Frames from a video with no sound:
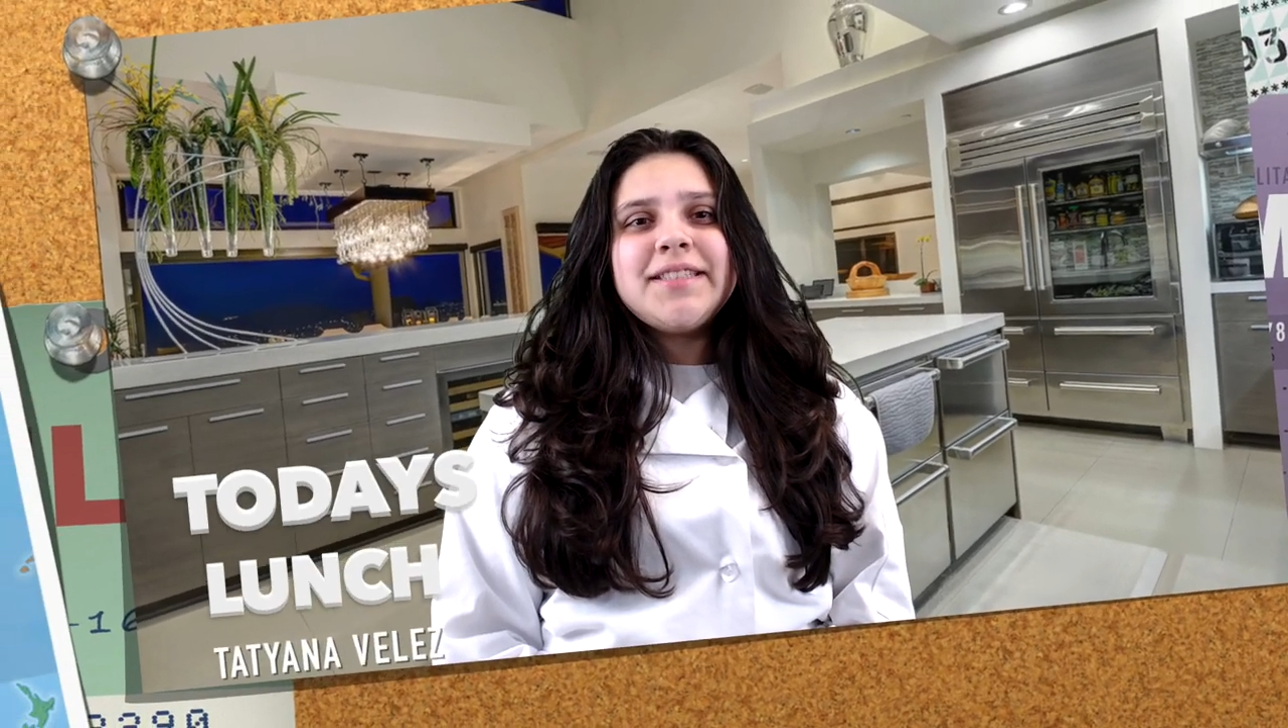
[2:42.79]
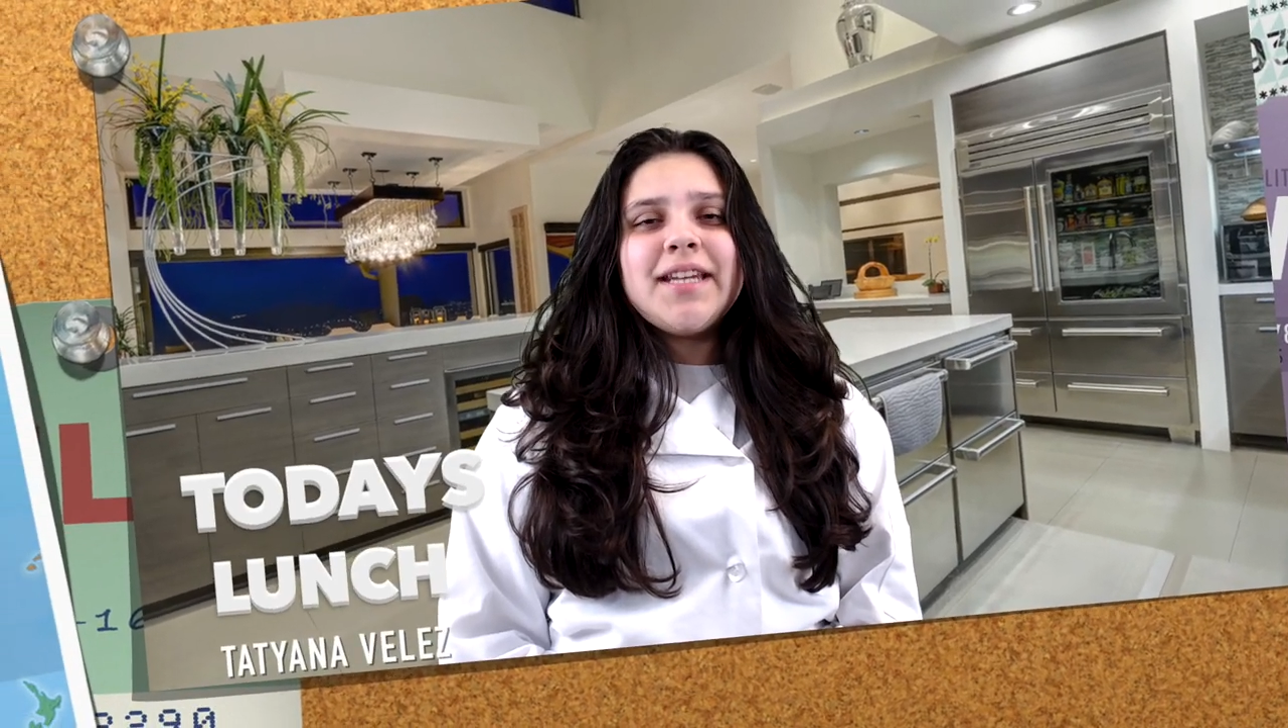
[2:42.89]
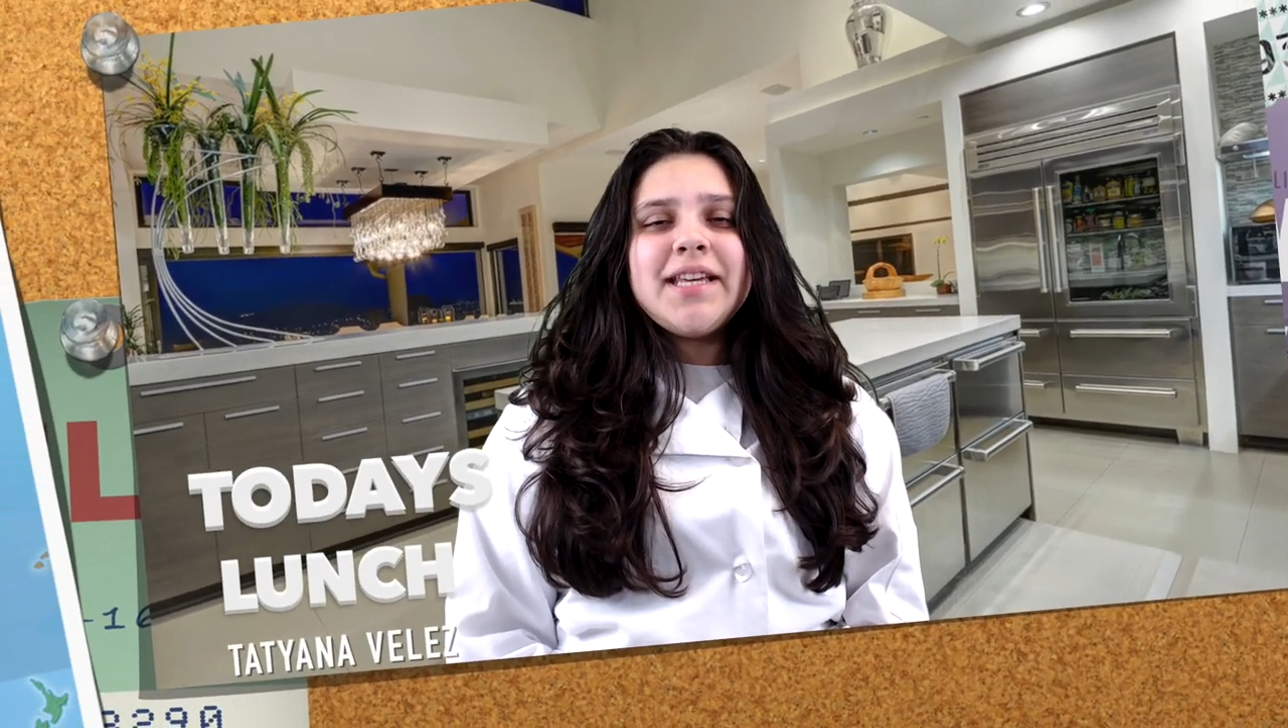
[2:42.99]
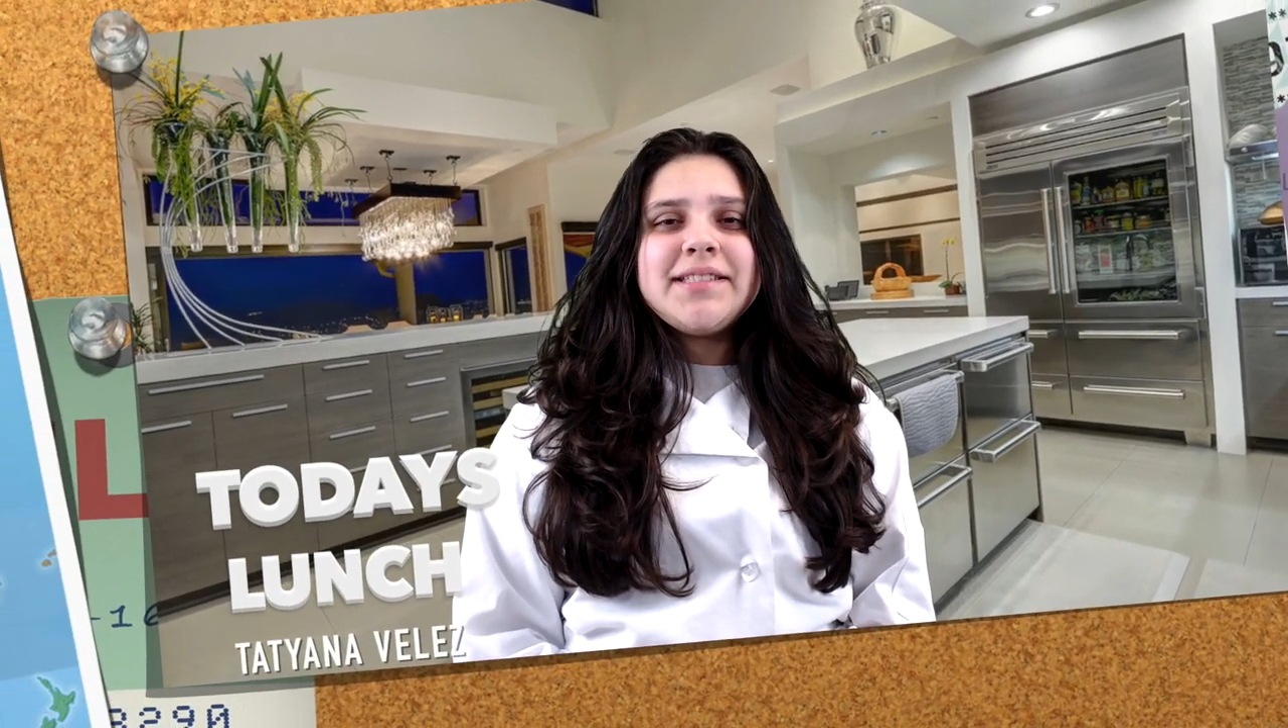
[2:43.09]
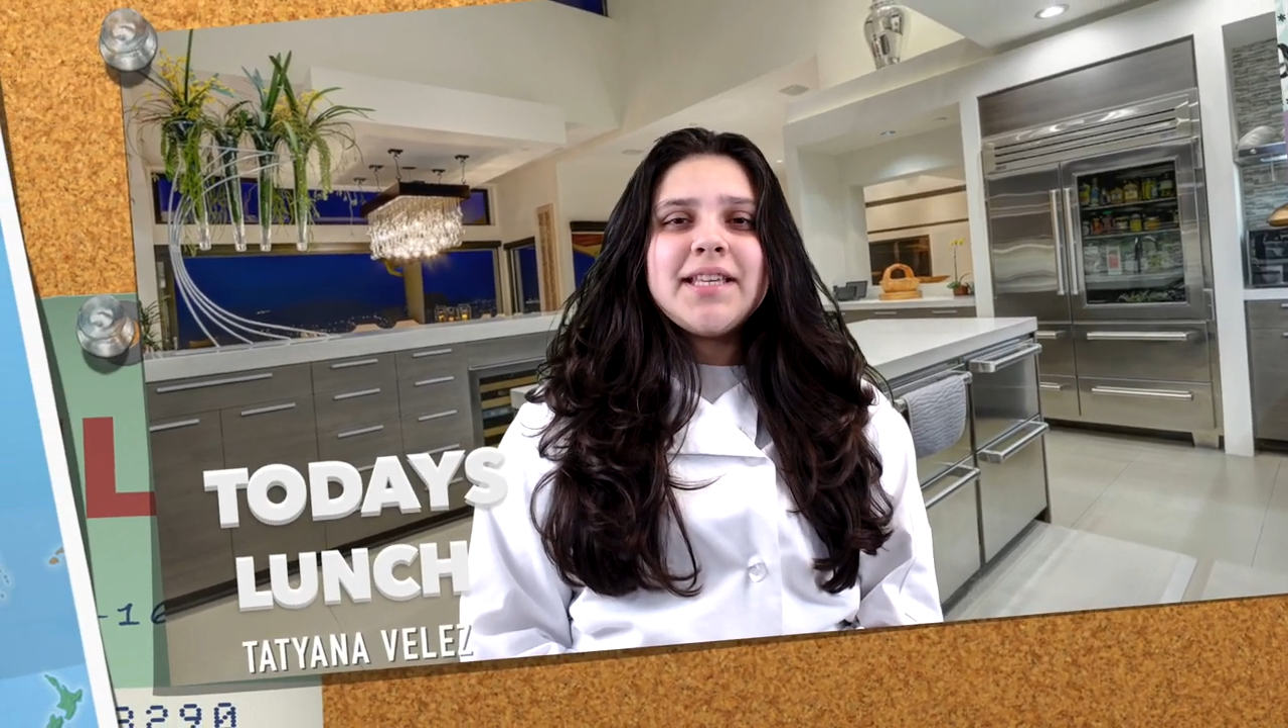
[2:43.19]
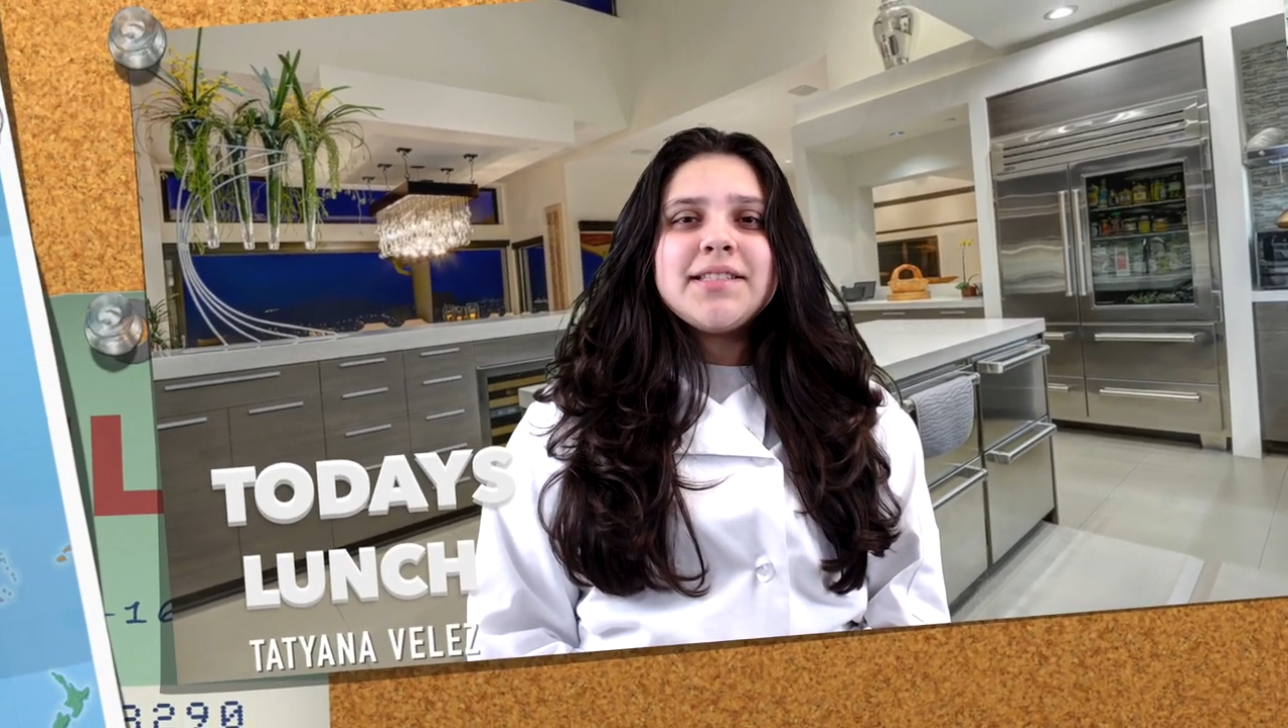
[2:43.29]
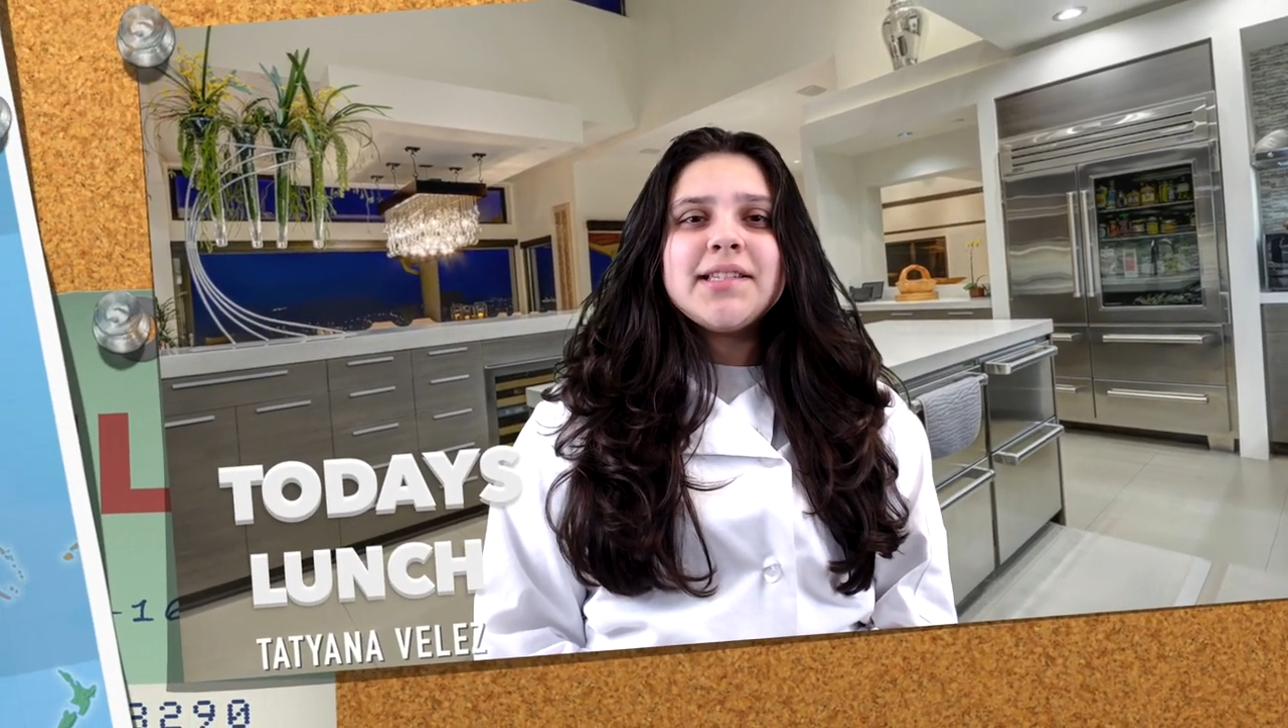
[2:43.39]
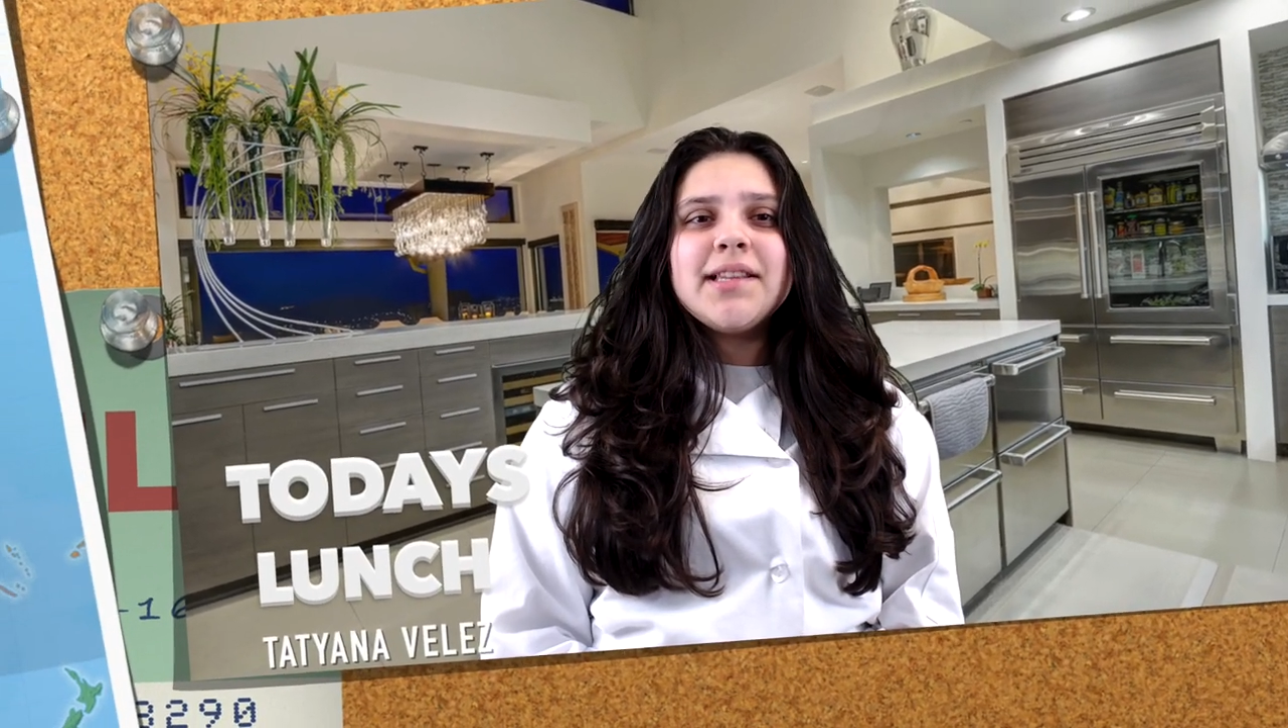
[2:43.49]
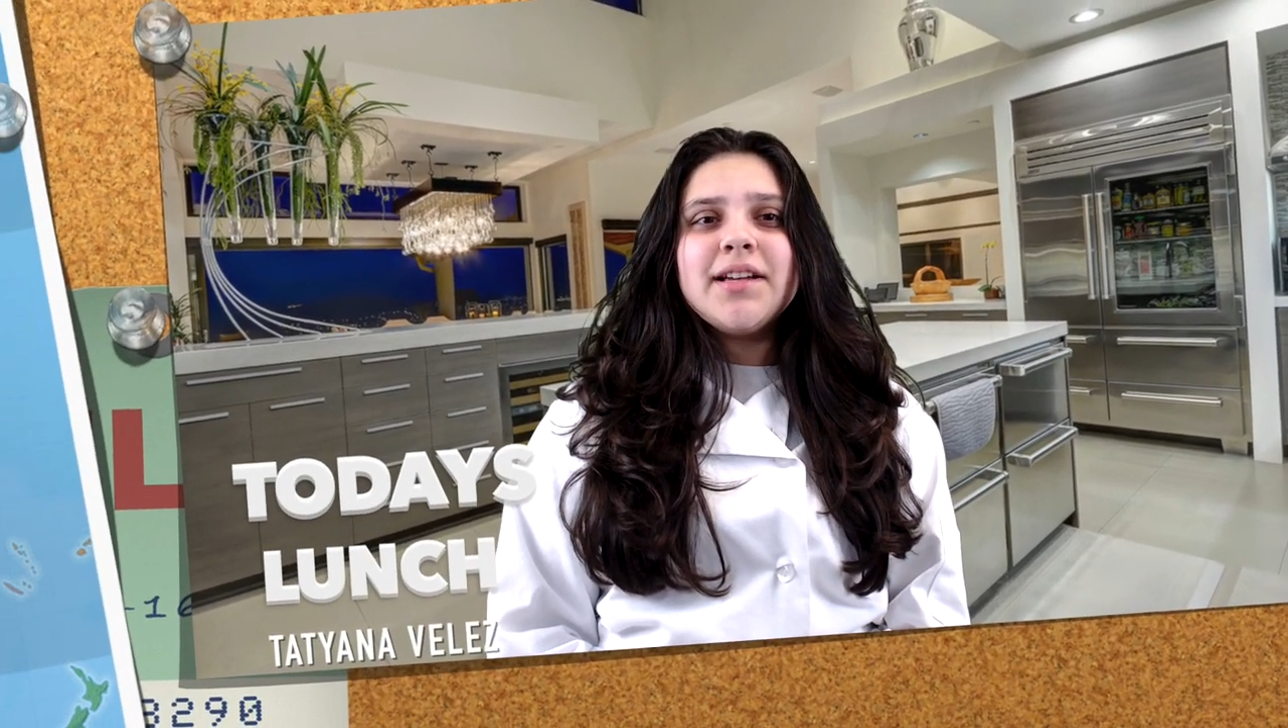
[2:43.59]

Today's tasty